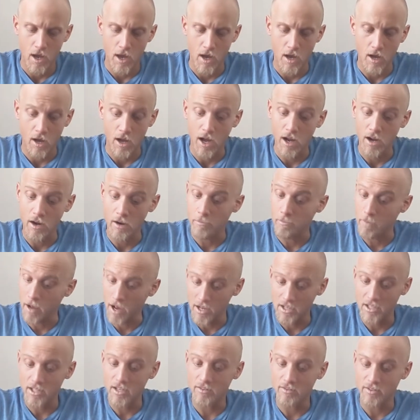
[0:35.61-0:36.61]
On a
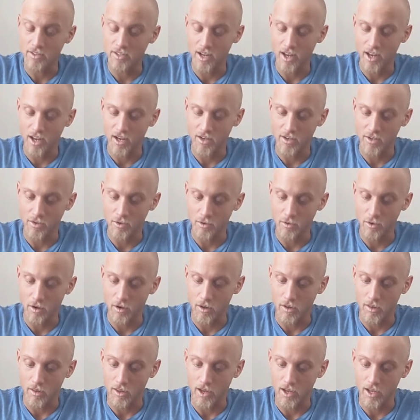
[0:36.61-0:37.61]
positive side to
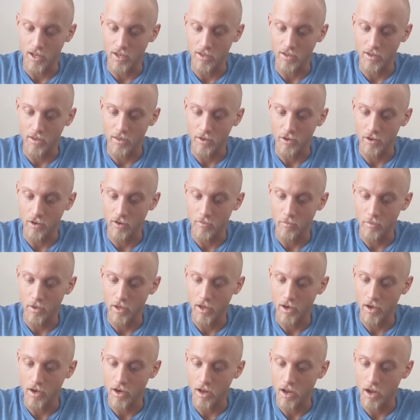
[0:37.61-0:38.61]
all that, there have
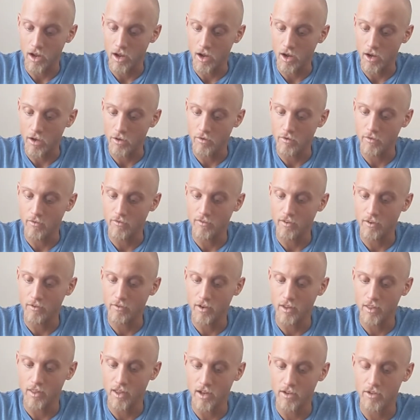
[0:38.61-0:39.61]
been
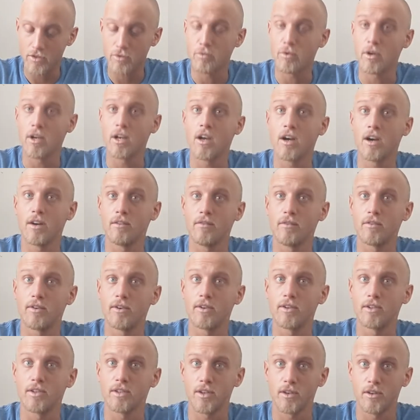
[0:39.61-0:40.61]
150,000
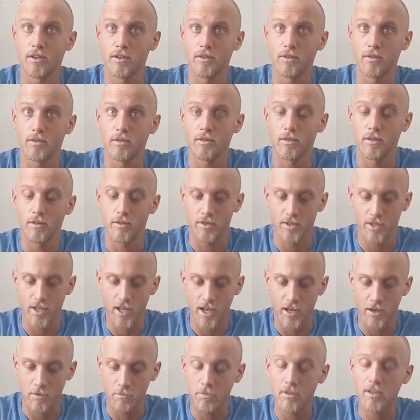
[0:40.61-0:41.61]
recoveries, so there's
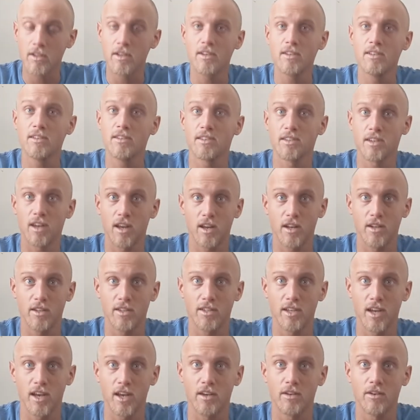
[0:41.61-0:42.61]
that. Please stay
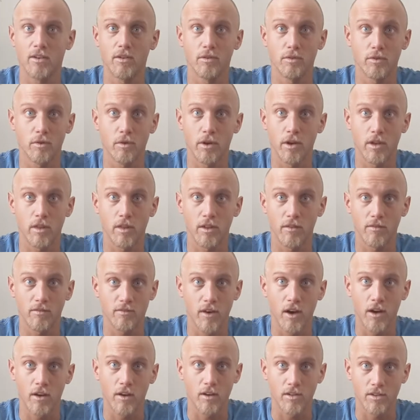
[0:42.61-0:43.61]
inside, don't do anything
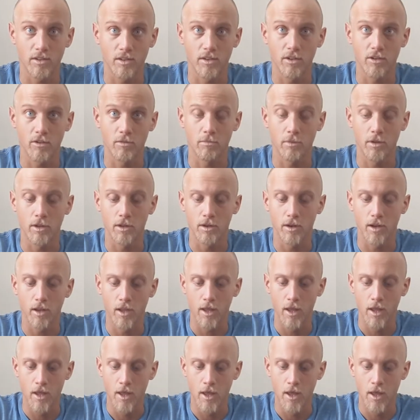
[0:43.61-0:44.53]
fucking stupid.